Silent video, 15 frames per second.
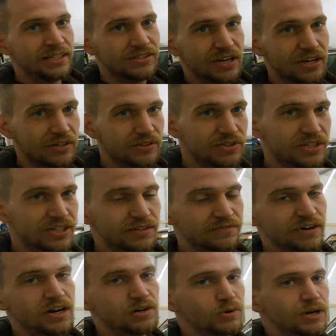So she did
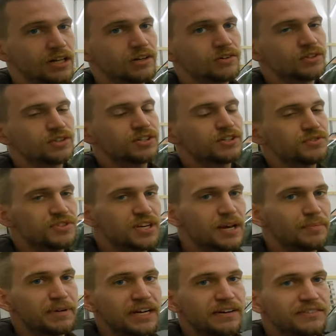very well on the
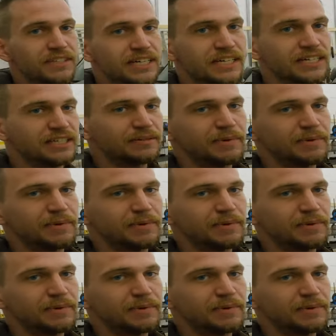two-step and everything.